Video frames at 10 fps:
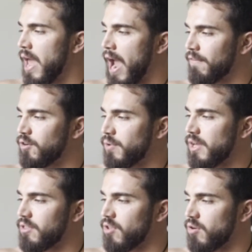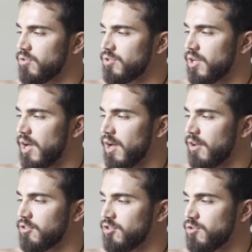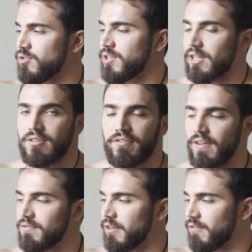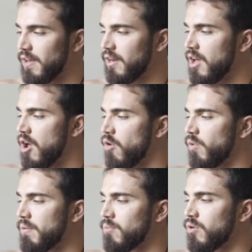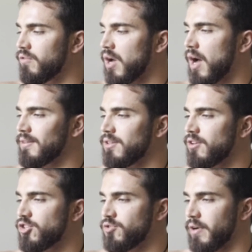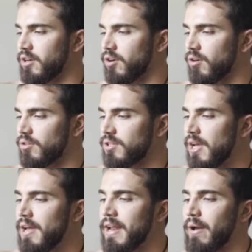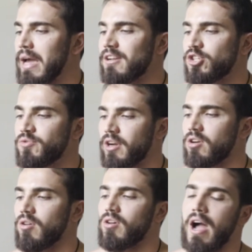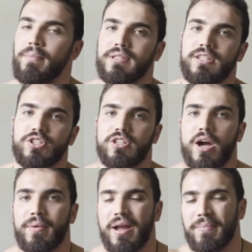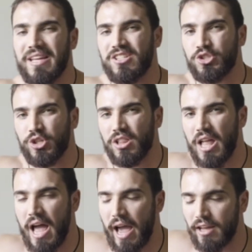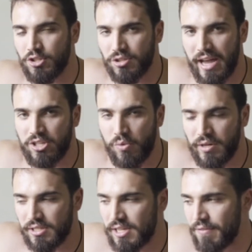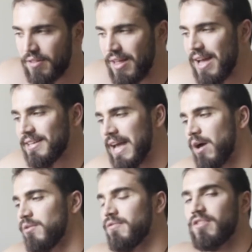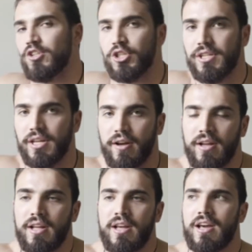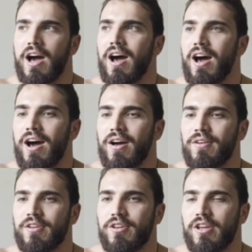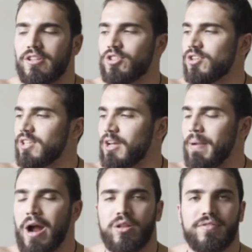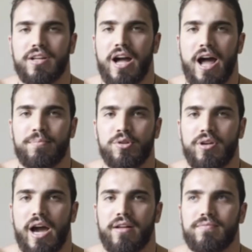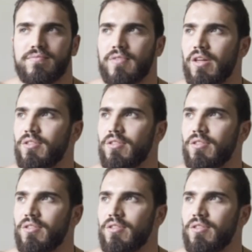After we hit those 2 sets of 50 feet, we moved on to the strict curls. Now I got a strict curl competition coming up in July 27th down in Virginia. It's just like a powerlifting comp. You got, I